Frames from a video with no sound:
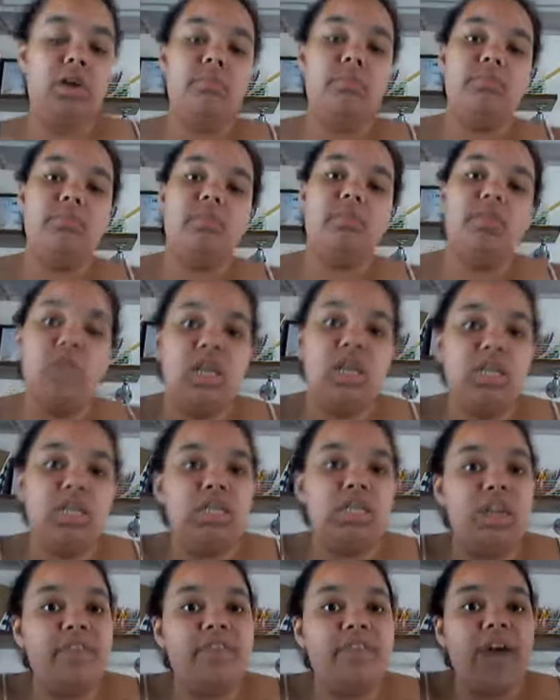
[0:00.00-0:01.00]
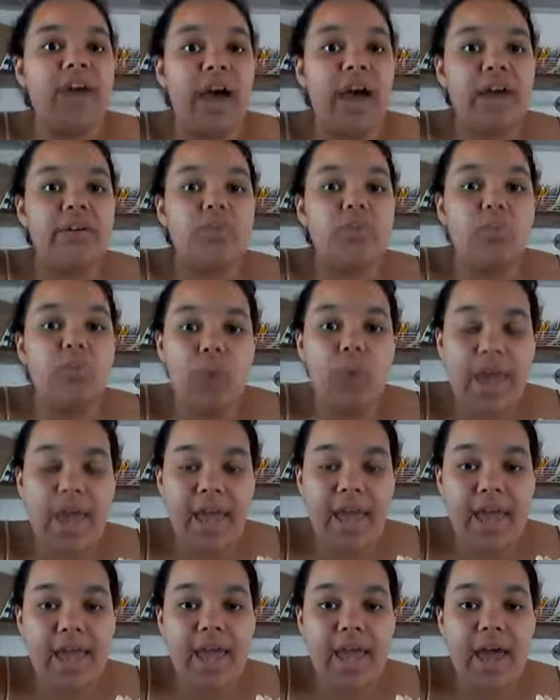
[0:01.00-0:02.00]
there's just some things that
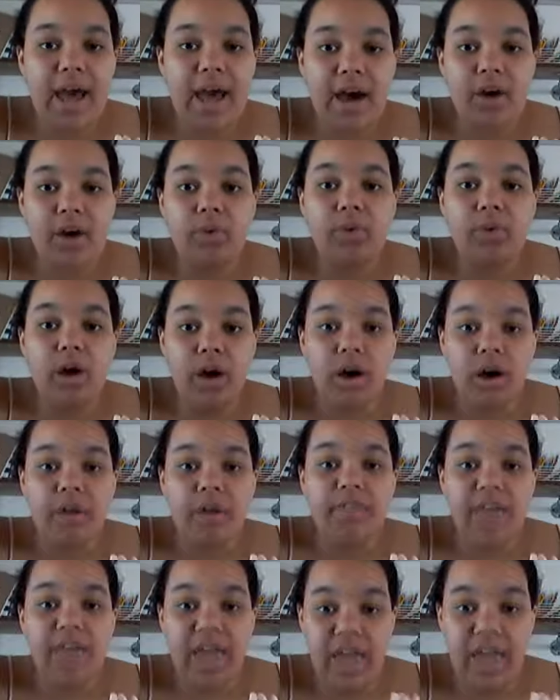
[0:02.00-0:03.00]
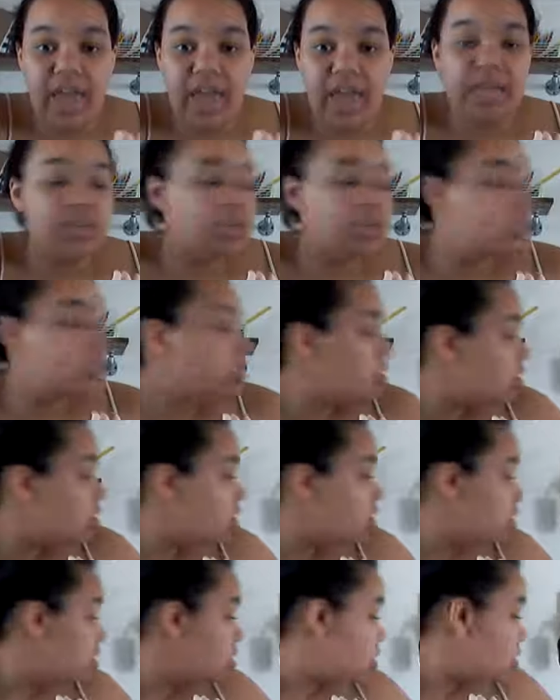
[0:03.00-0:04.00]
have gotten way out of
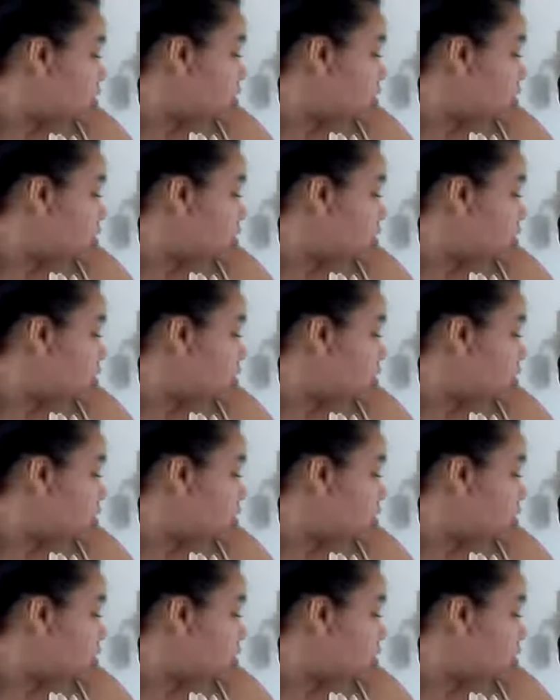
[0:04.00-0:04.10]
hand.